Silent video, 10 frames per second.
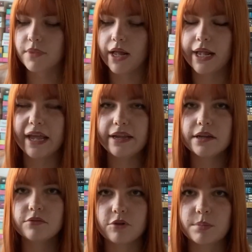I hate in
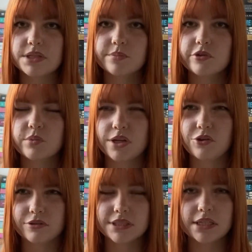romance romance books where you
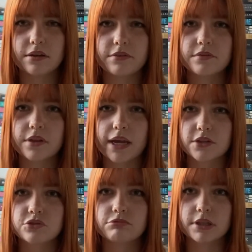don't see enough of the
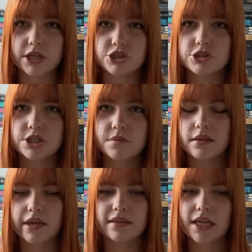actual relationship.
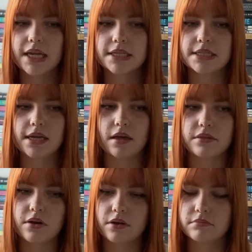Like they get
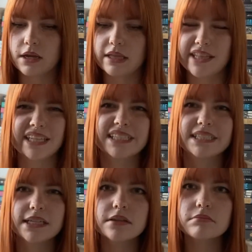together and then that's
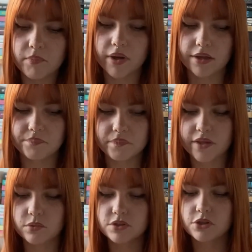it. But there
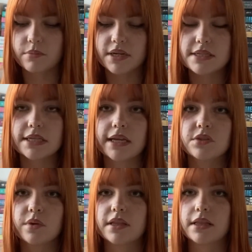was so many scenes
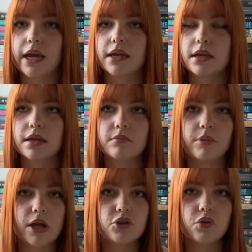where they're like in
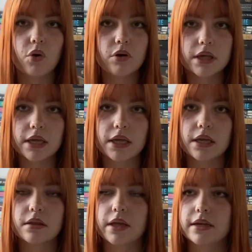bed
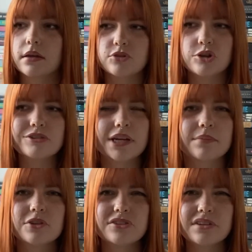talking, like 2
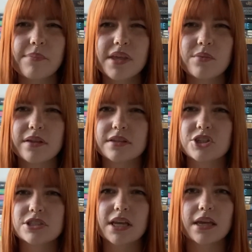chapters or something where they're
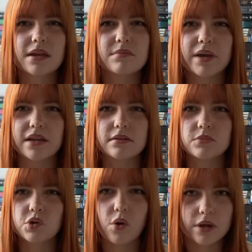just like in bed
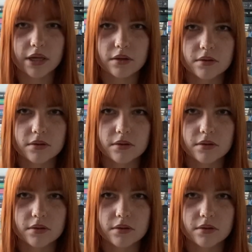talking.